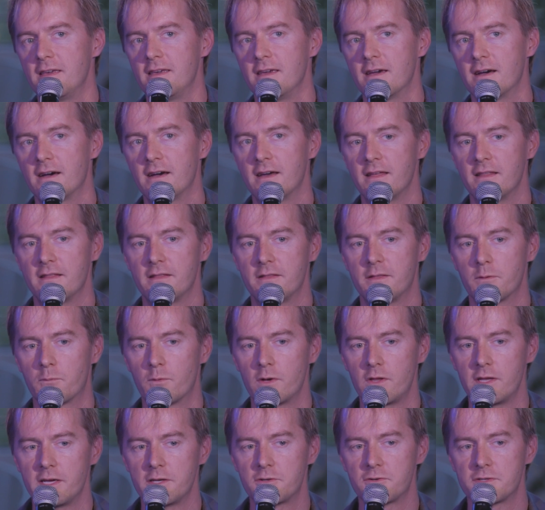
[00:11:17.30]
the
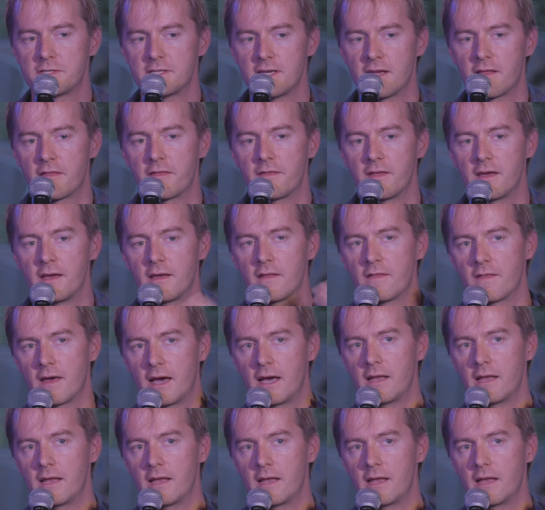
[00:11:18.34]
really interesting thing